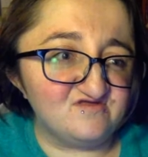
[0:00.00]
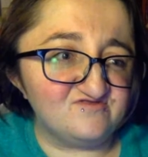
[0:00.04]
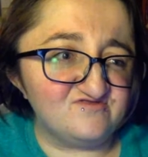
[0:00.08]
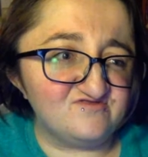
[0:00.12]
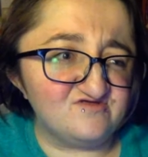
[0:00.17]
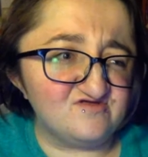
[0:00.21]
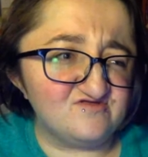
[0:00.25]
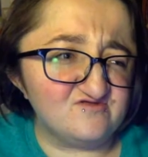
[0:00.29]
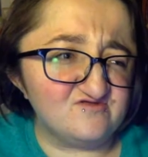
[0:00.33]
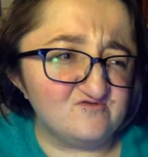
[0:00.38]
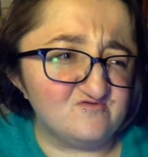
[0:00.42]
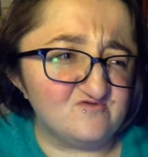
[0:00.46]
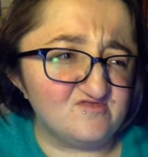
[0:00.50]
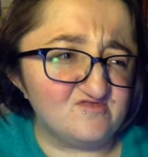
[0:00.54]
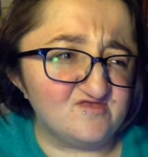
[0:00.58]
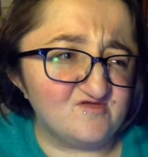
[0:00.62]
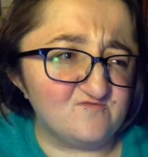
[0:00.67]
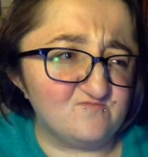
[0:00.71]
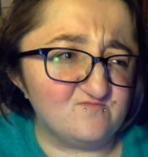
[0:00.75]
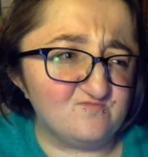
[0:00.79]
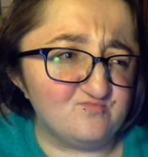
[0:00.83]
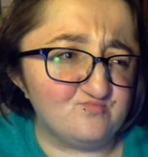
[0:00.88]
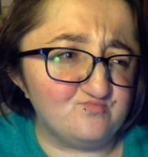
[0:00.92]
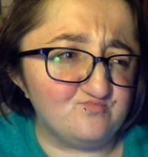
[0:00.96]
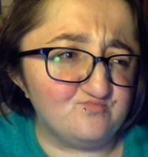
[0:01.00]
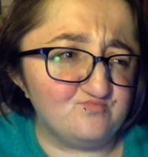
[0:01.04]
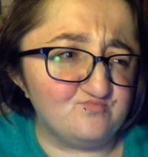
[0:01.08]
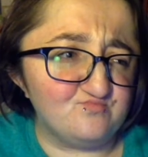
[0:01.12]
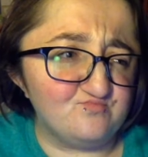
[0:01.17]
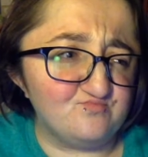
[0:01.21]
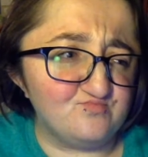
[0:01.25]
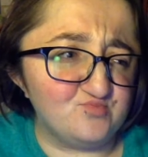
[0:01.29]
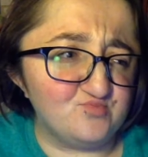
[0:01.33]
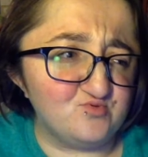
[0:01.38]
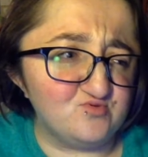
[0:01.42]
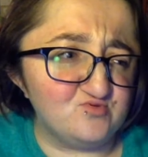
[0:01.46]
I think they were like
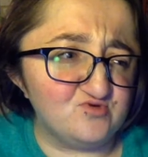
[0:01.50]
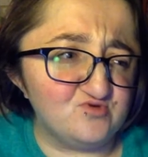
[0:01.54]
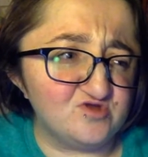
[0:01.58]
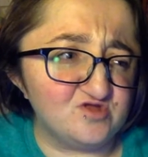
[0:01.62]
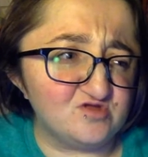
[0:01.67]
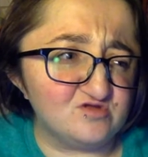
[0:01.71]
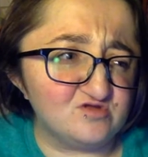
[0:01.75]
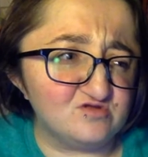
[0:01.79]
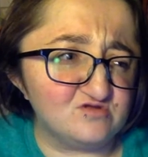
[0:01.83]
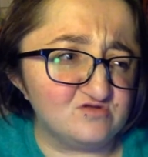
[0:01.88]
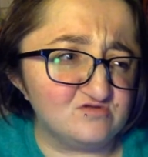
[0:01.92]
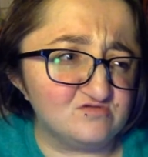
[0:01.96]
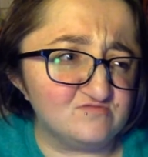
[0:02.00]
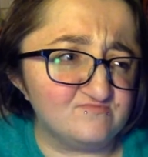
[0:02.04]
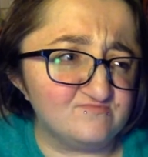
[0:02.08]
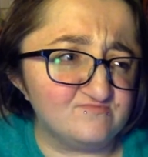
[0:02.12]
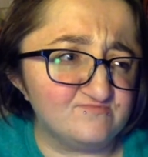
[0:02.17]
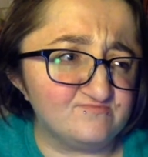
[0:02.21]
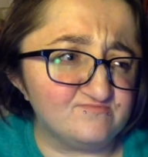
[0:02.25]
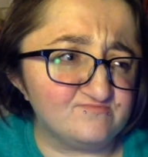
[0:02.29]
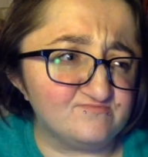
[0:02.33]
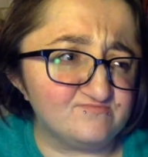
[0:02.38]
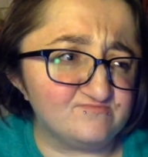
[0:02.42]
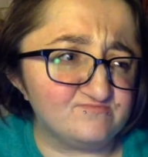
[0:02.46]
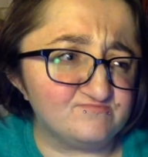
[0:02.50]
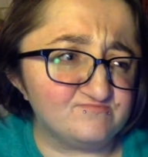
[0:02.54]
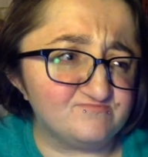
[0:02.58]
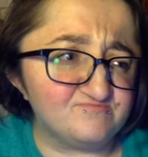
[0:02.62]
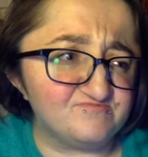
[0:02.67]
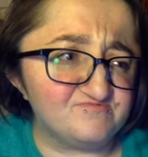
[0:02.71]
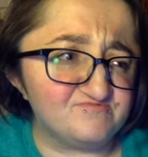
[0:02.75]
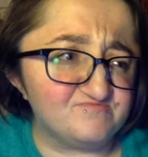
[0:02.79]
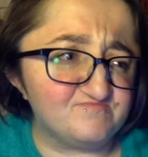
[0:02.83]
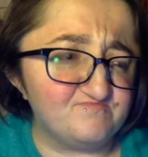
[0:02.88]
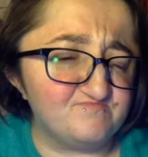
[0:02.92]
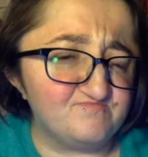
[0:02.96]
Buddha
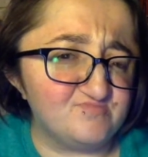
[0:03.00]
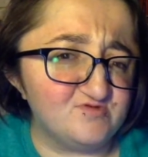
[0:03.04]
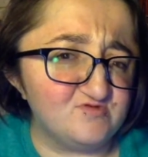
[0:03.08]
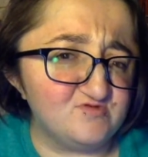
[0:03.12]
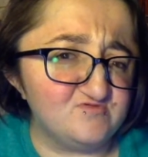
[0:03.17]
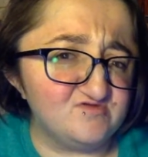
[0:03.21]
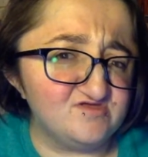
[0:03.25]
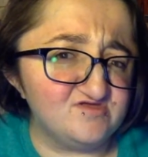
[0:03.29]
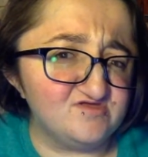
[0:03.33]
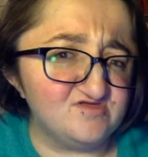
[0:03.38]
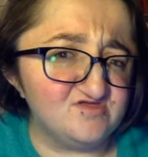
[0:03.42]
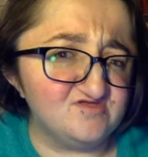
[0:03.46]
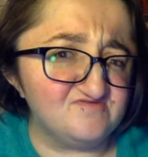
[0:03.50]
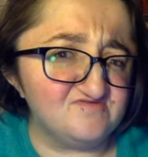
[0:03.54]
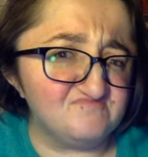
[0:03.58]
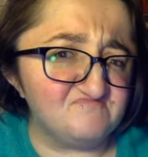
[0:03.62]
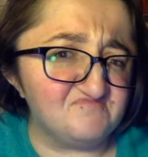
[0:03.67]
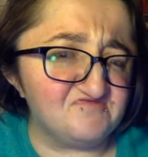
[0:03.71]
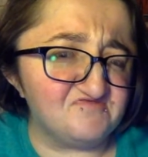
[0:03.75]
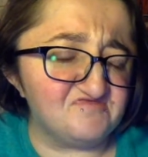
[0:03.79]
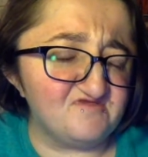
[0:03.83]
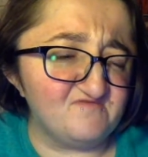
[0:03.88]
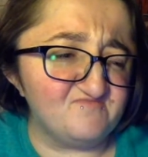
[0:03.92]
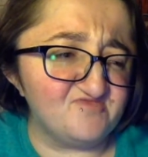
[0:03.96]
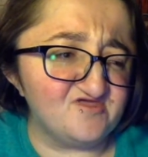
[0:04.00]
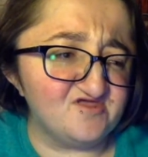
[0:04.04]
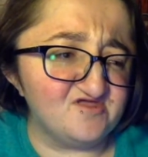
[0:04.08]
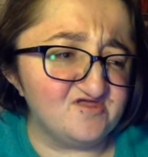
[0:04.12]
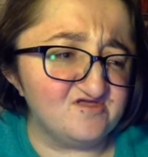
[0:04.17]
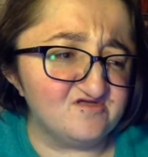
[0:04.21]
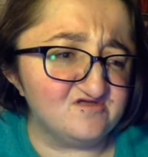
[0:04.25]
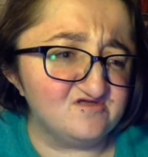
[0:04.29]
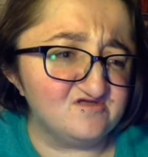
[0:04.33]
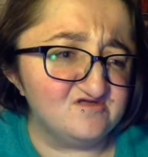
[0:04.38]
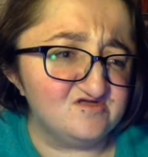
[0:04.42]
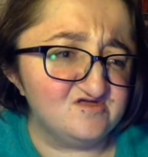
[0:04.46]
Beauty
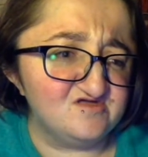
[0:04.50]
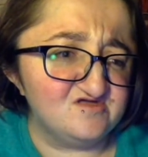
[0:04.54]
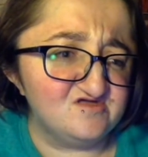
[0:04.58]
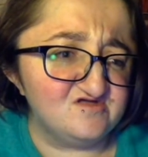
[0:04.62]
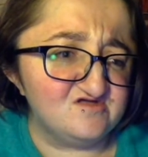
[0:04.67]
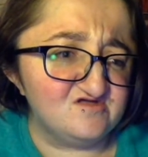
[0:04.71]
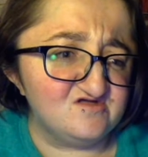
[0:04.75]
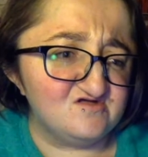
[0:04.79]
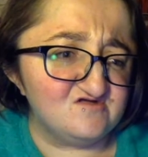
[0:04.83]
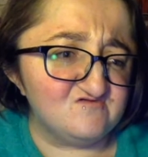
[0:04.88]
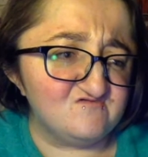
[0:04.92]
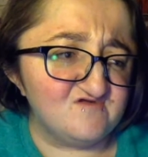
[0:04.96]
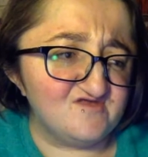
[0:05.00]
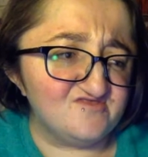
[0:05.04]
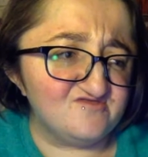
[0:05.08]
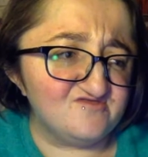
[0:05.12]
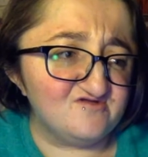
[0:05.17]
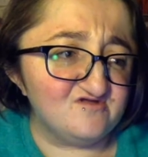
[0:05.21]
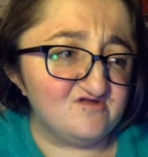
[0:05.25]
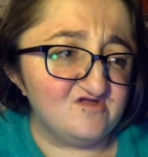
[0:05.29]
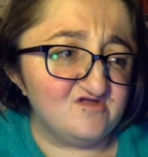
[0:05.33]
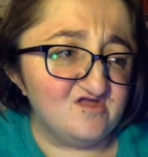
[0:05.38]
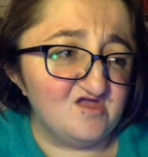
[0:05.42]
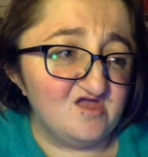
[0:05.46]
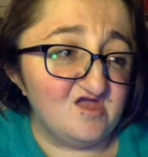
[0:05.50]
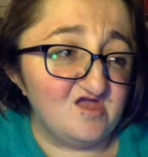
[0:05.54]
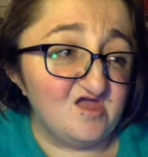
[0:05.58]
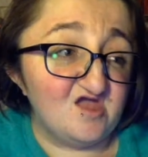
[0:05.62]
something, rather.